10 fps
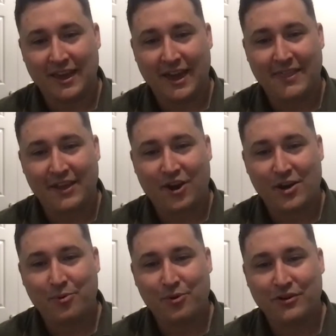And that kind
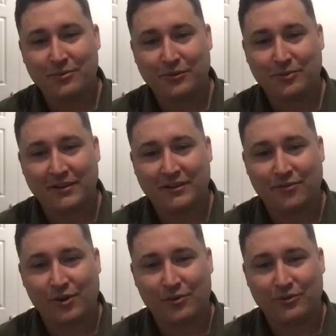of put into perspective
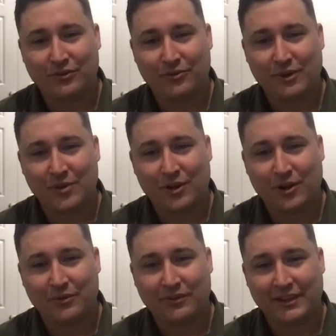what I was doing and what I
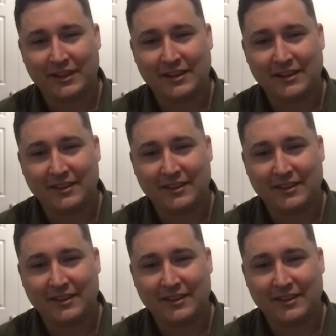was leading.